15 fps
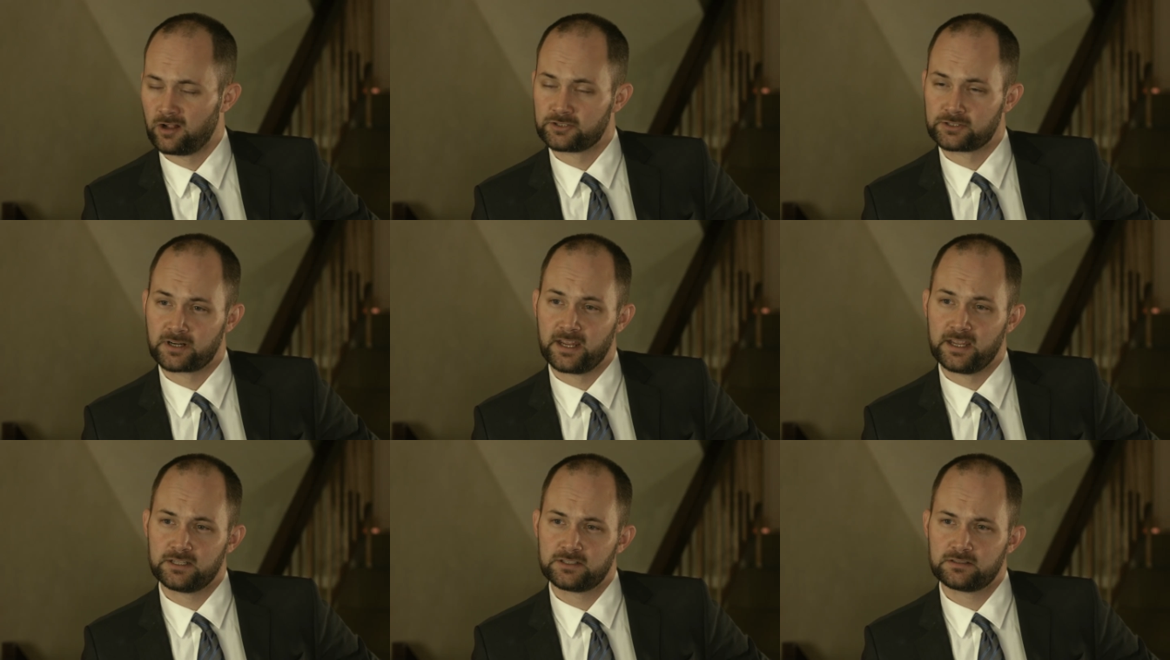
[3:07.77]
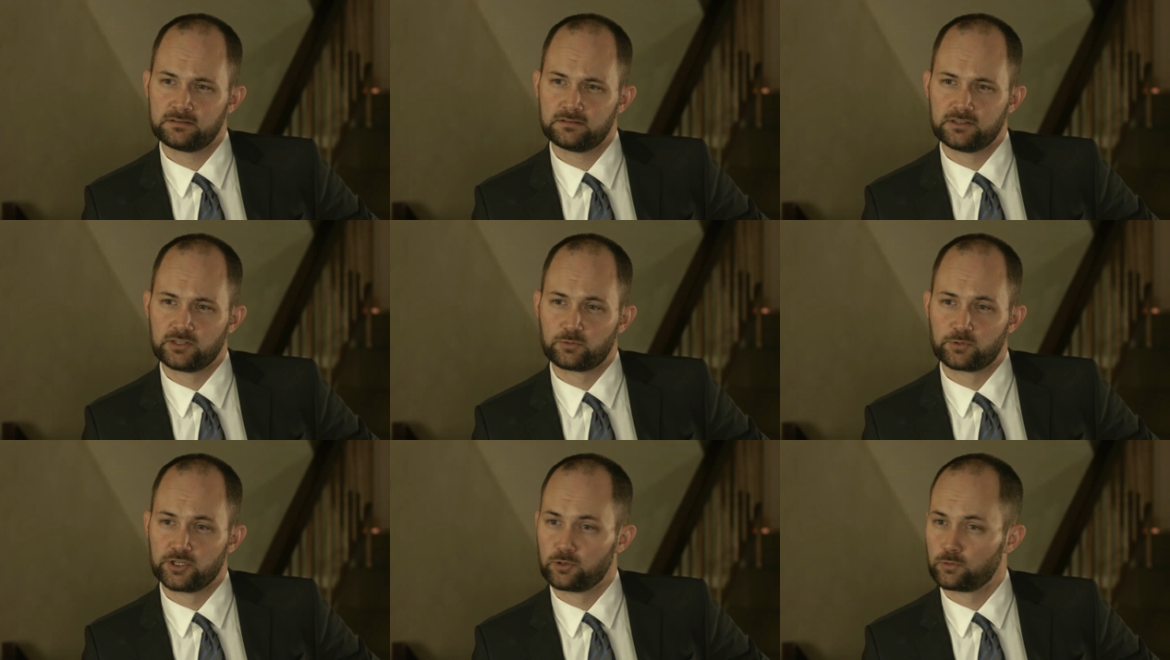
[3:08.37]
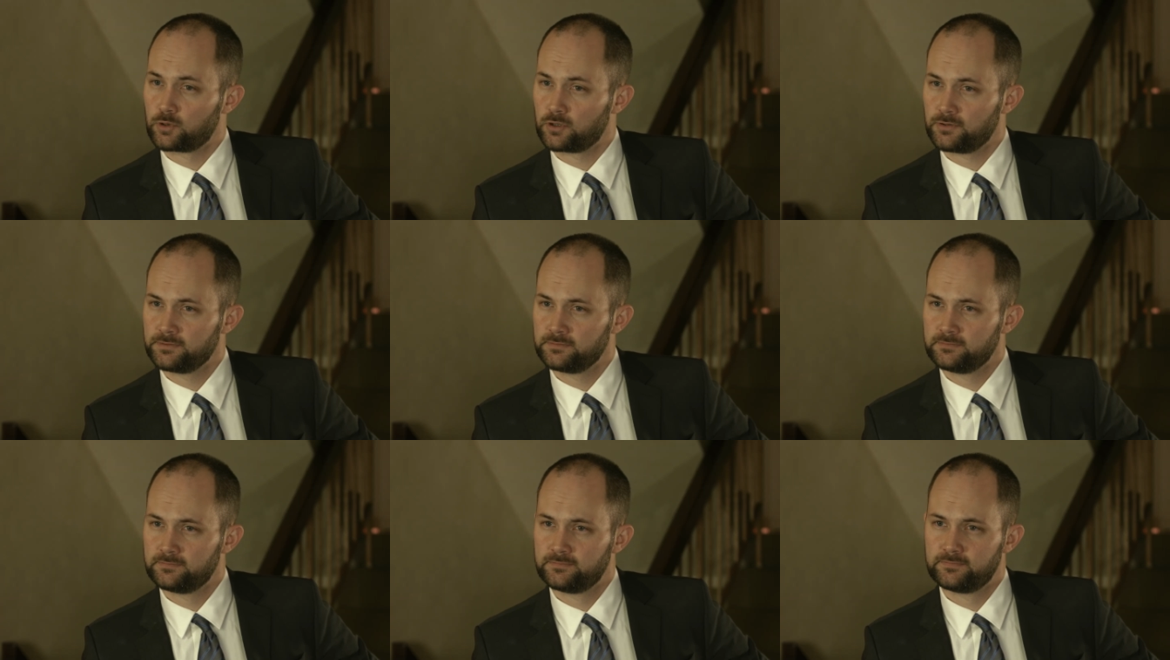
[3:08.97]
altercation in the real world?
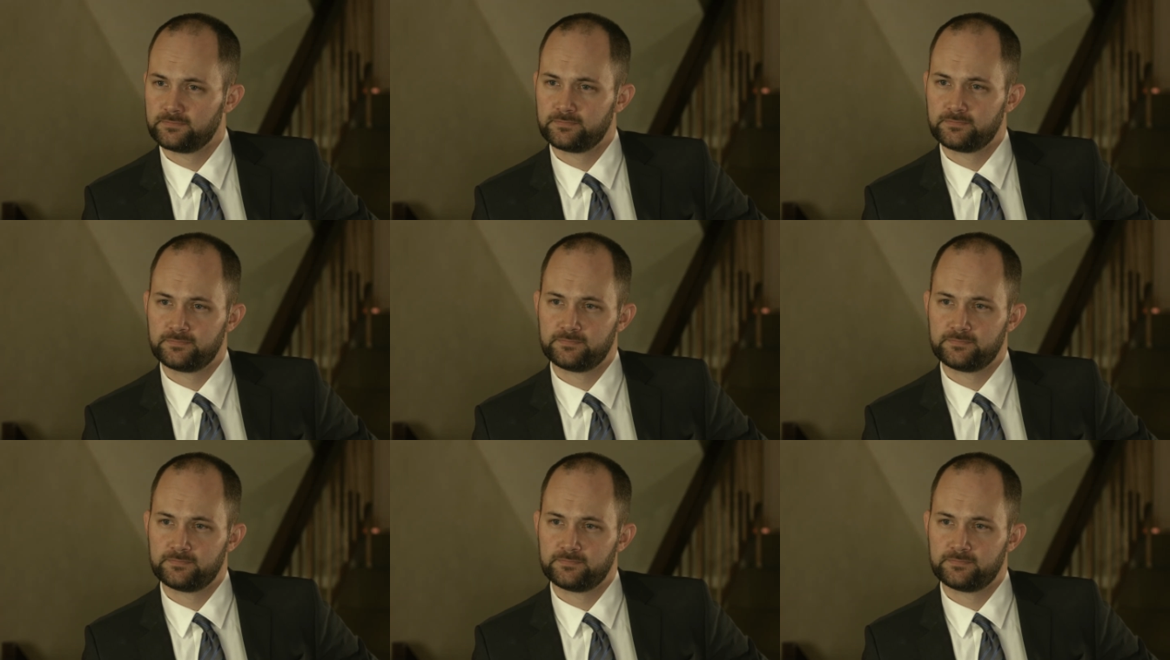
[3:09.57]
Have you seen my